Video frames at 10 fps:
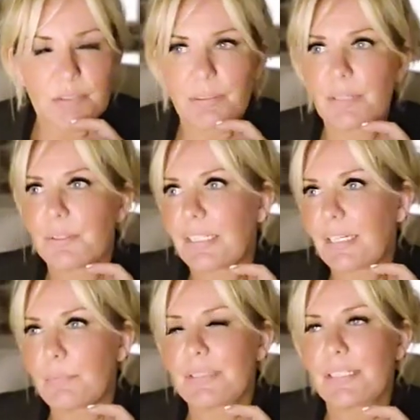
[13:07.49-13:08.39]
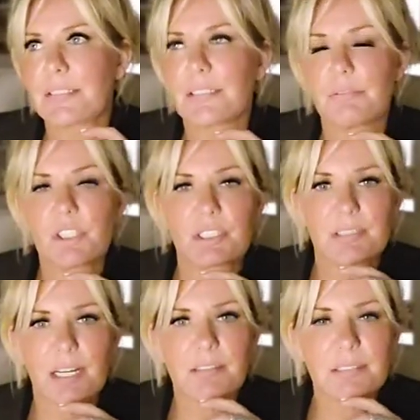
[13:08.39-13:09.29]
So I don't think it was necessarily just
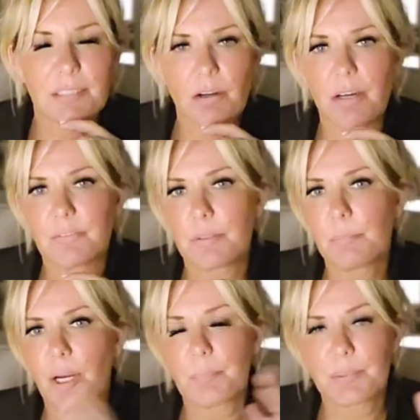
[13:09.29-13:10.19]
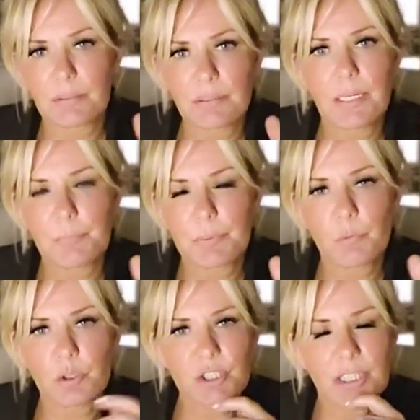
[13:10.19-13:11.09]
hunting either. It might have been keeping
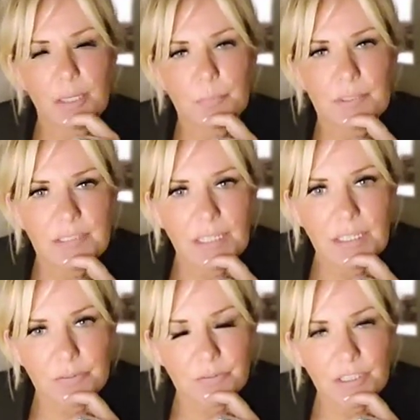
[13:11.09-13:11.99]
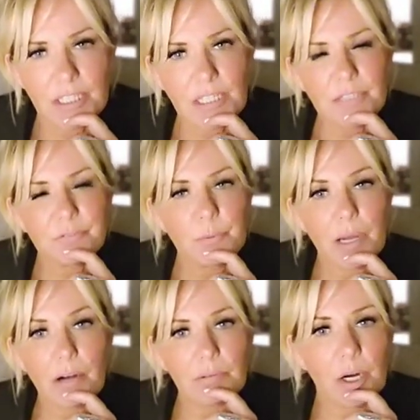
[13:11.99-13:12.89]
watch and keeping us safe from
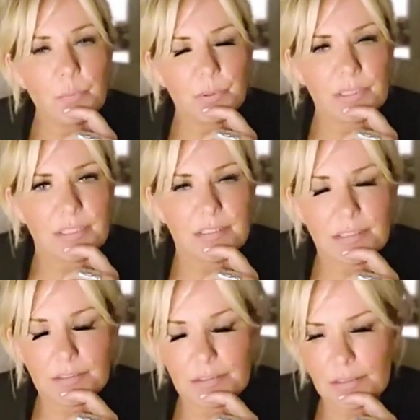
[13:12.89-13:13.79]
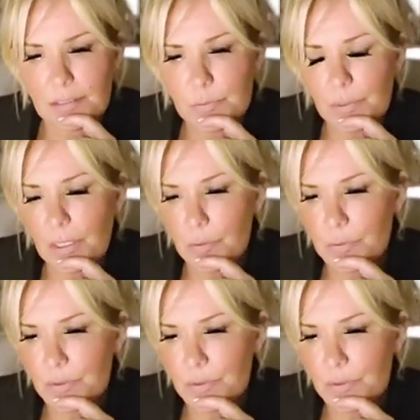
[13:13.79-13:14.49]
our own predators as well.